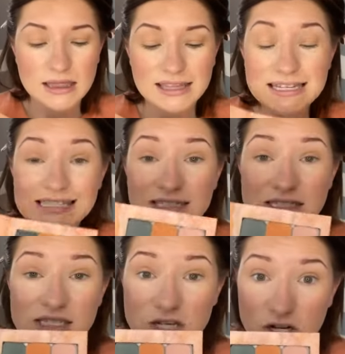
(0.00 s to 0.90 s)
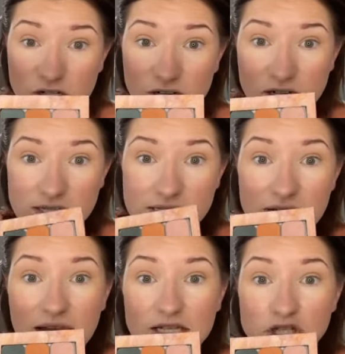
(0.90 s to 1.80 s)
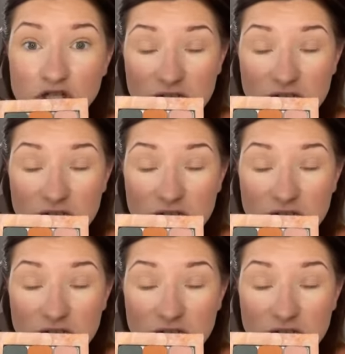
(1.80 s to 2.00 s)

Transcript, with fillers: This is Stardust, and